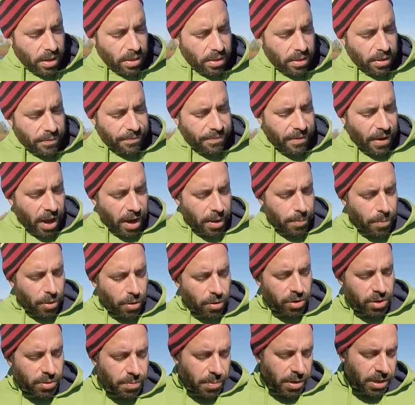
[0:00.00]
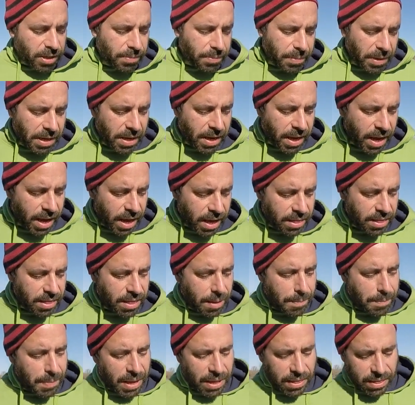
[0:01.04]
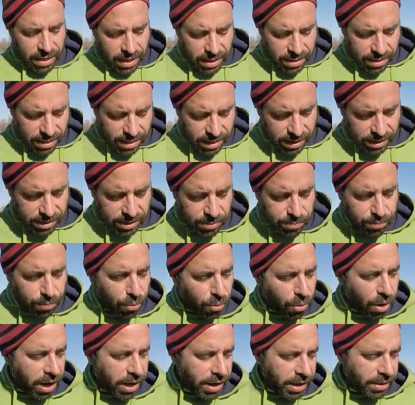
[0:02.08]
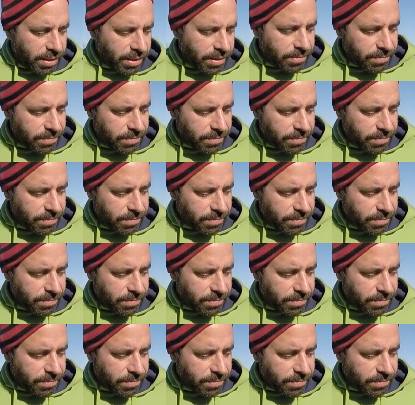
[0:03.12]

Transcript: The fibers must be independently sprayed.